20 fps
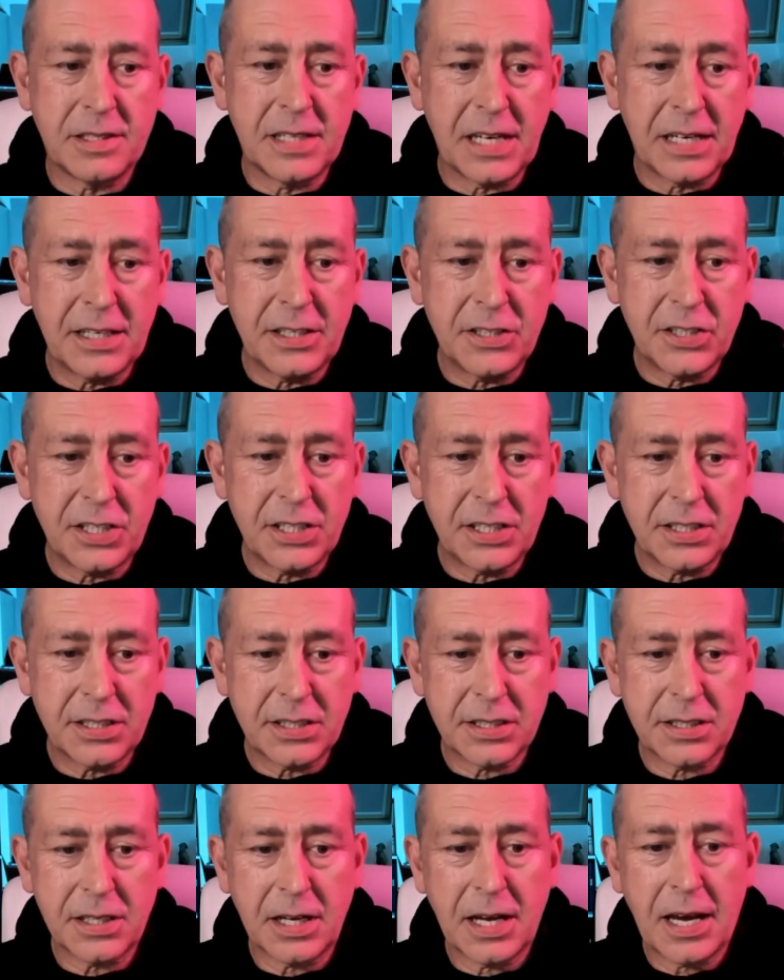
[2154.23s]

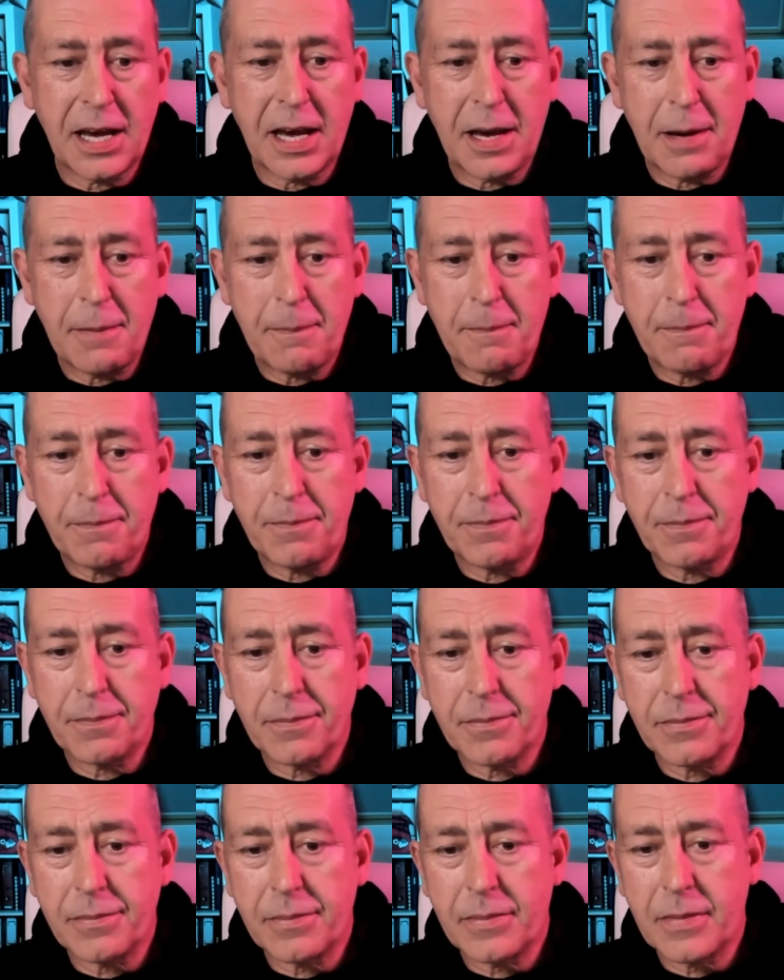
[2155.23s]
Gauges,
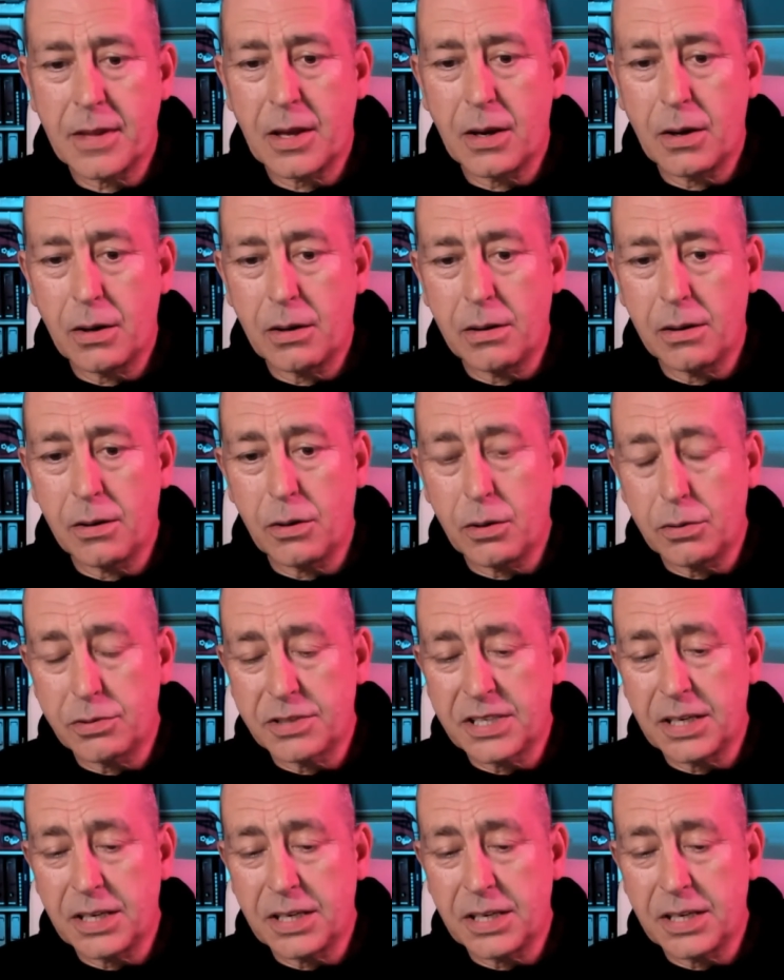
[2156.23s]
oil